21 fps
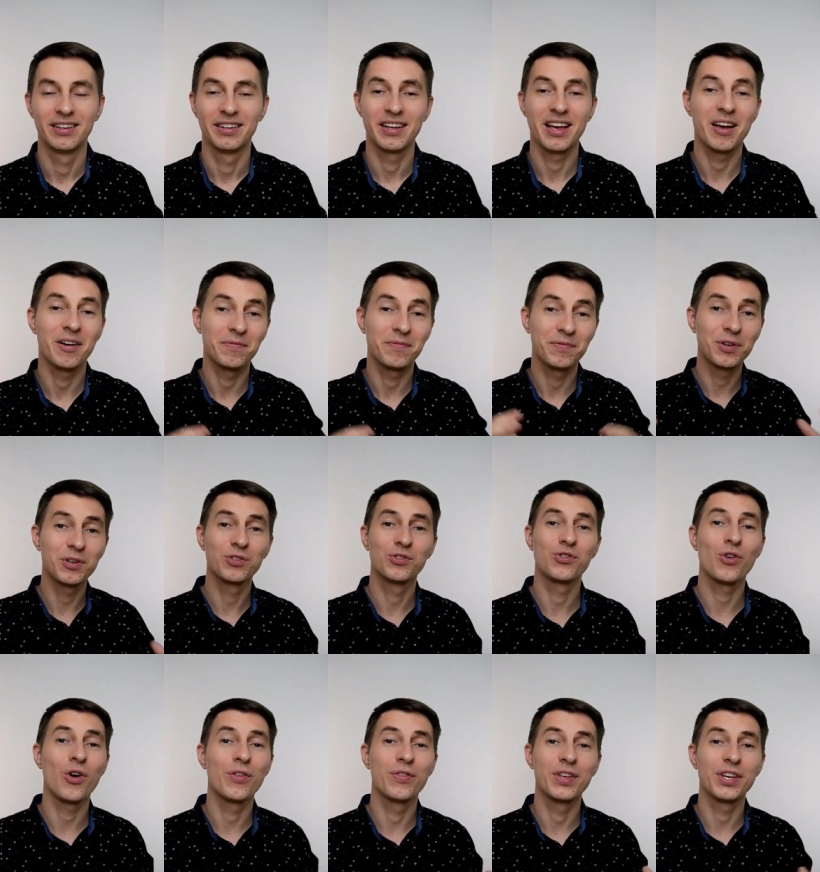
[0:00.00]
Now if you
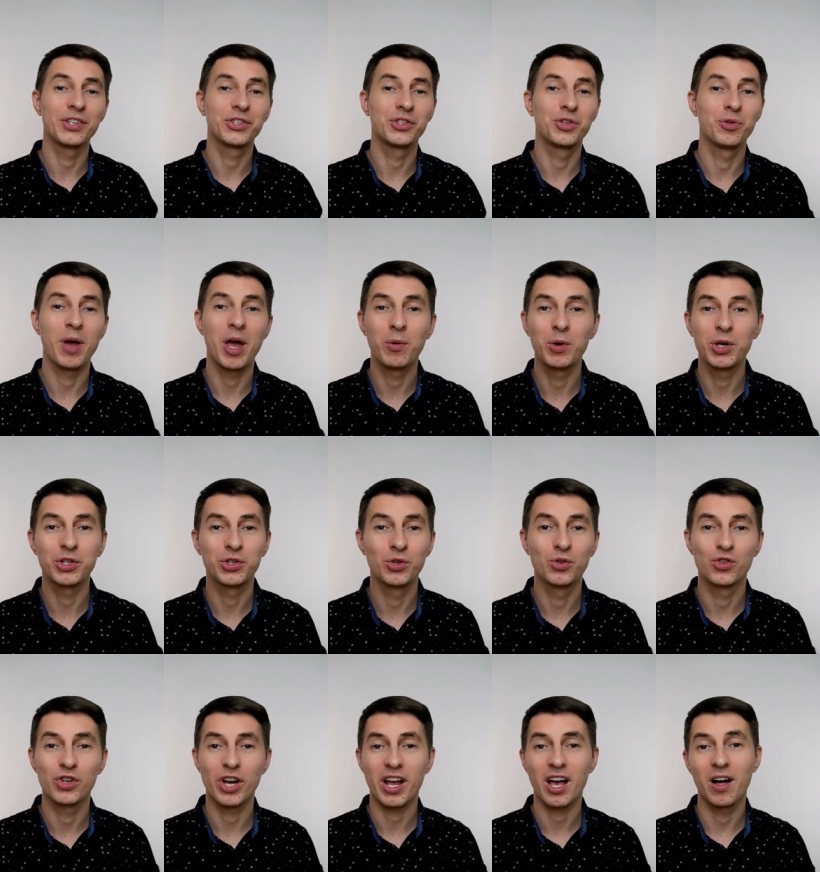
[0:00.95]
enjoyed this you may wish to
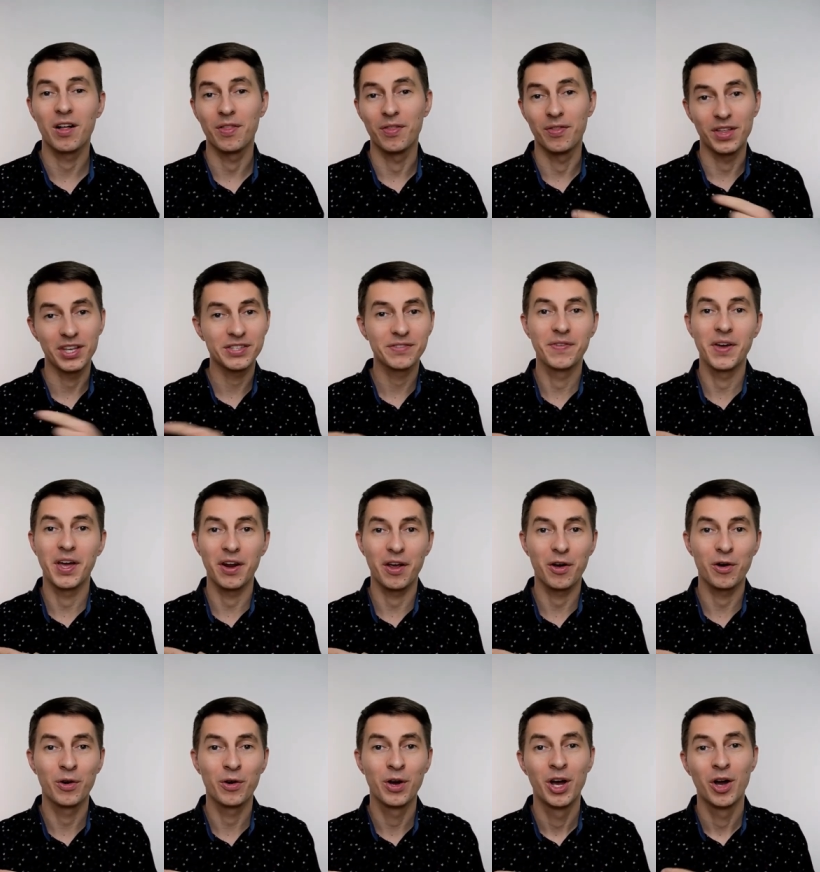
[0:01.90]
check out this
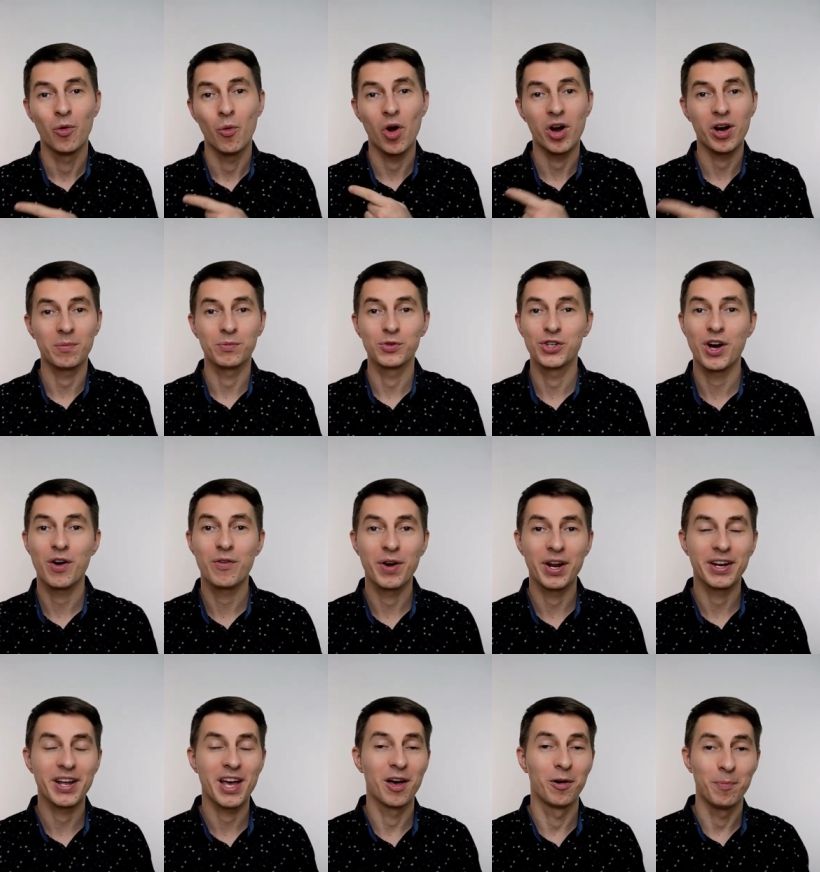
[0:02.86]
video where I'm
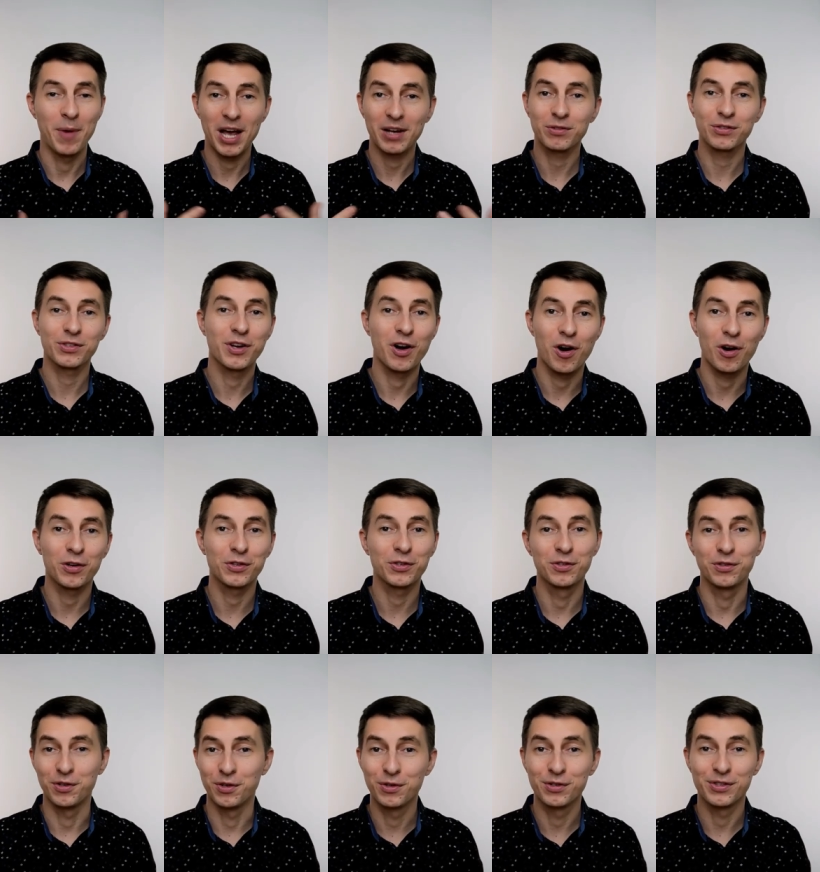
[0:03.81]
showing how Magnus
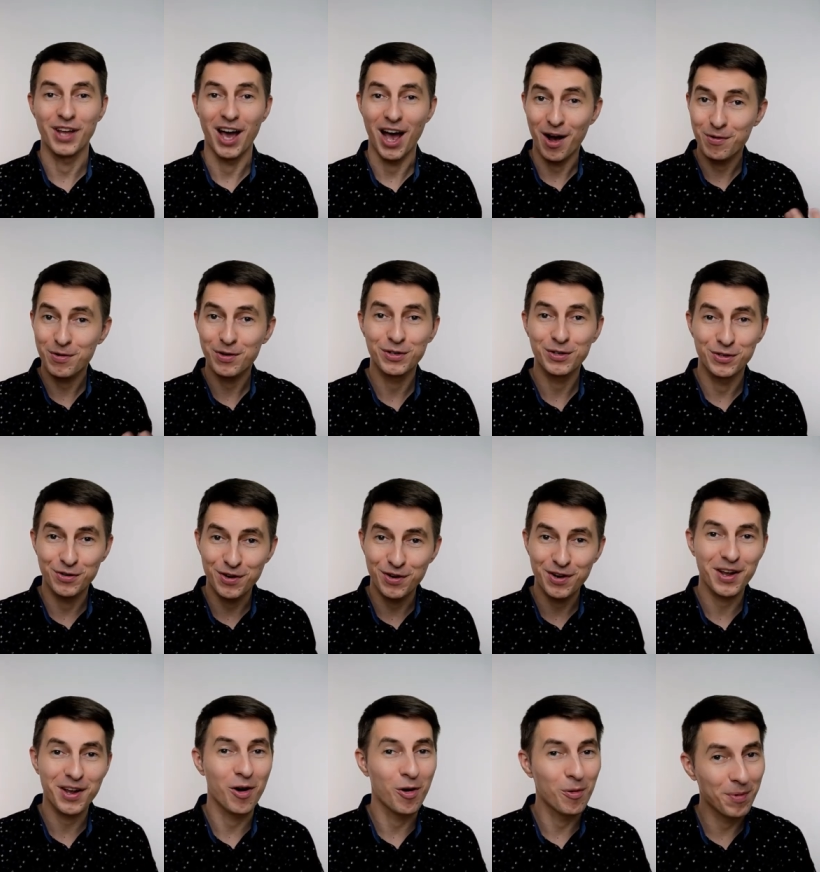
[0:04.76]
Carlsen used our
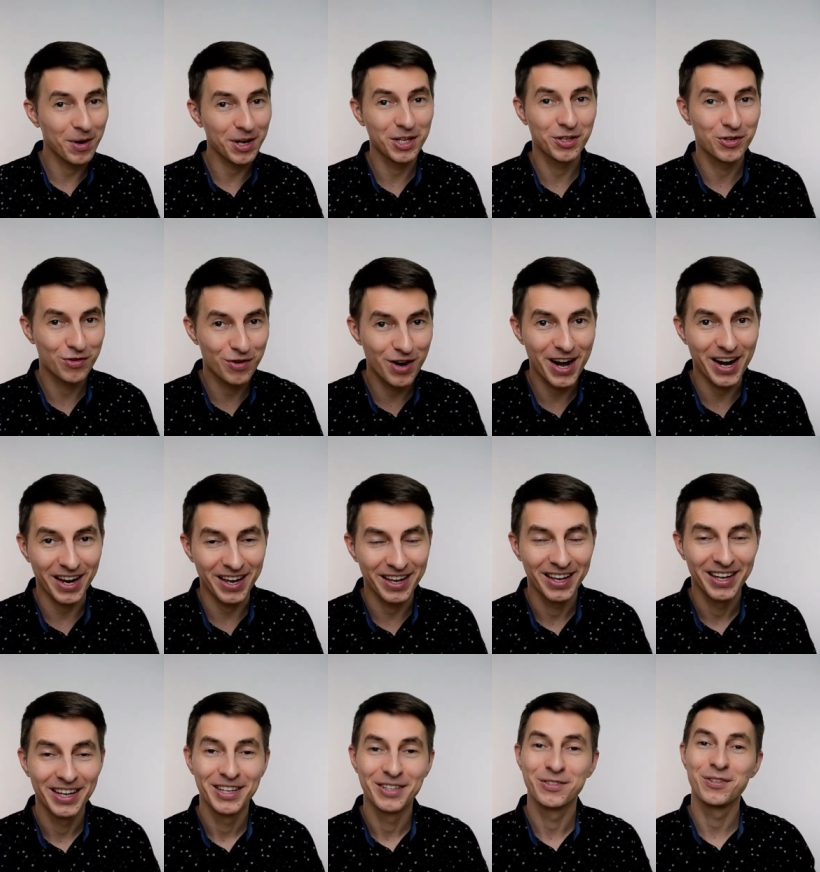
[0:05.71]
dirty opening trick
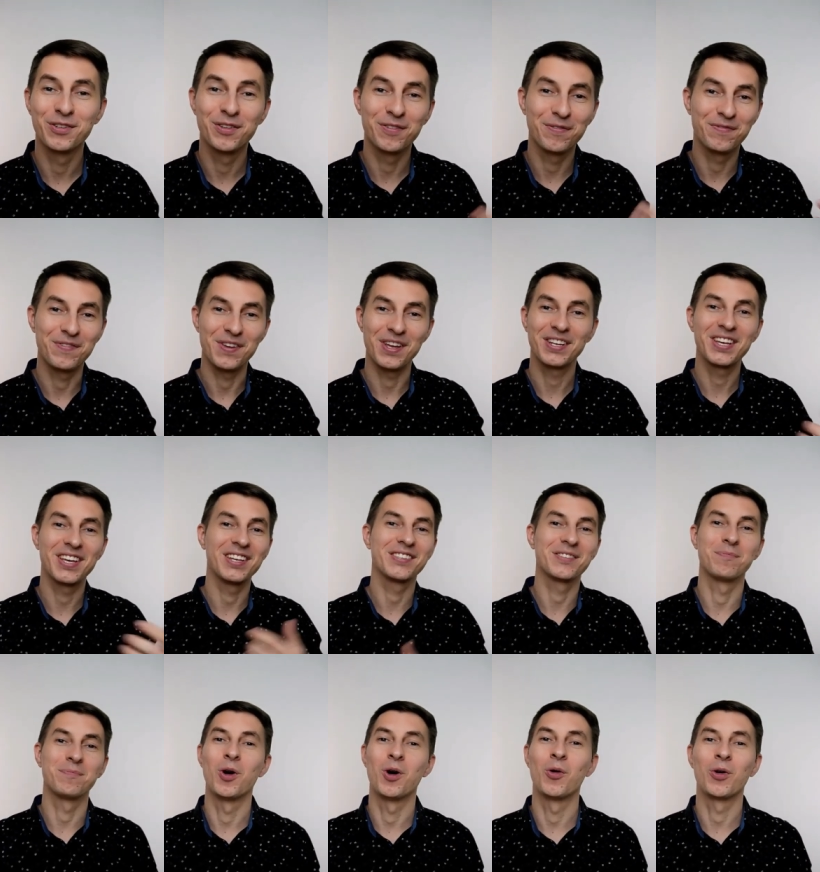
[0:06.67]
to defeat his
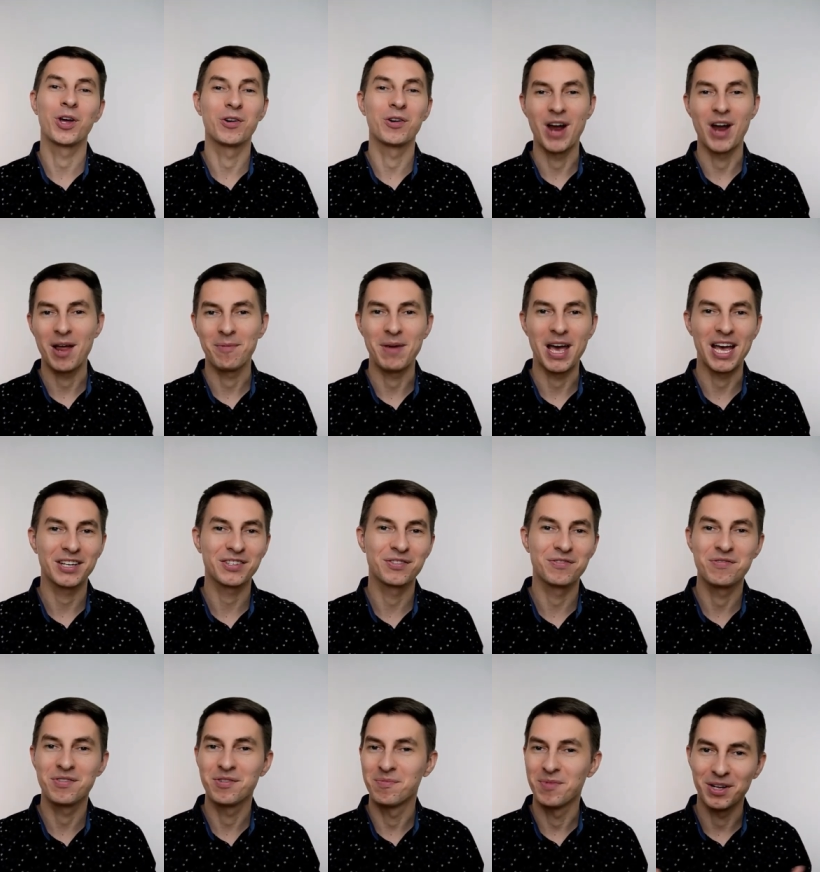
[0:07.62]
opponent
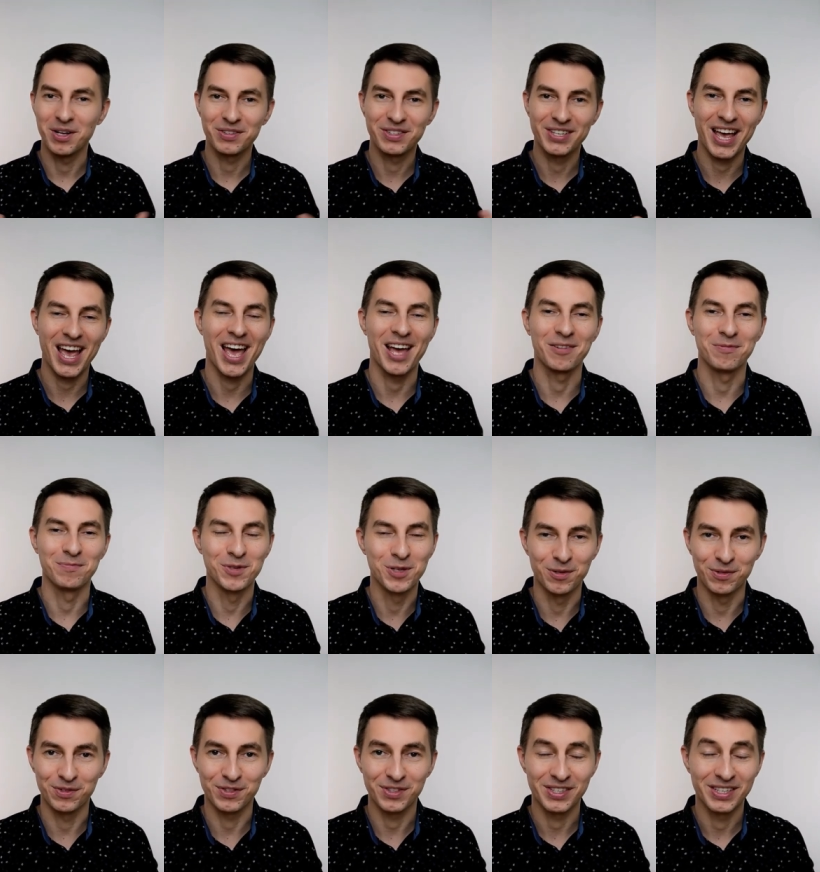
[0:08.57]
Grandmaster in about 10
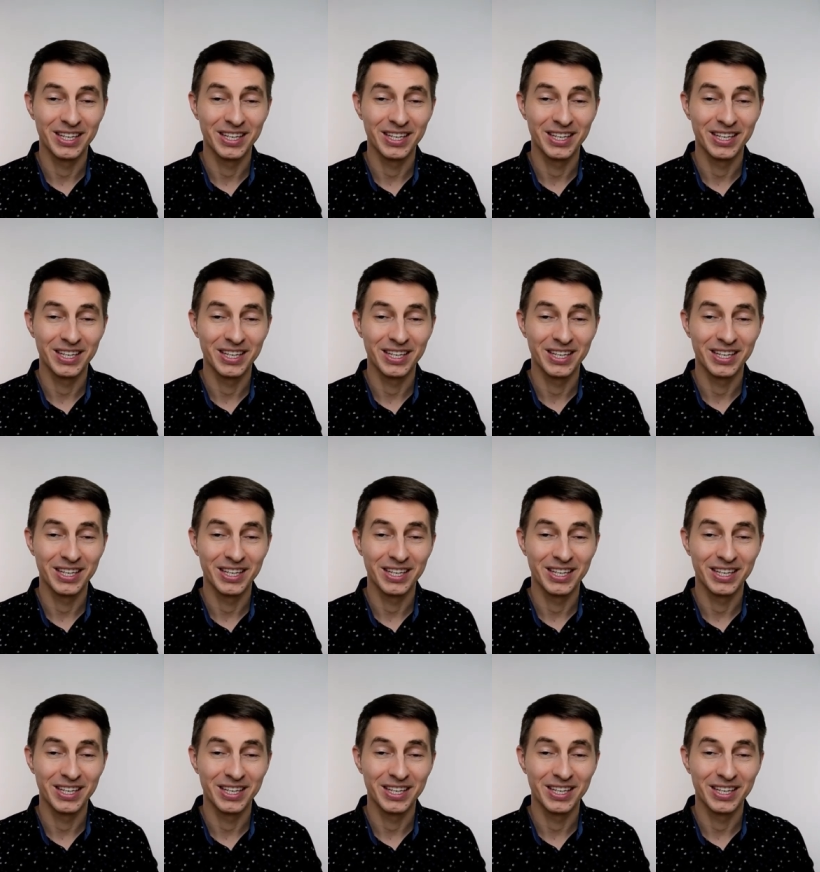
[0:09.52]
moves.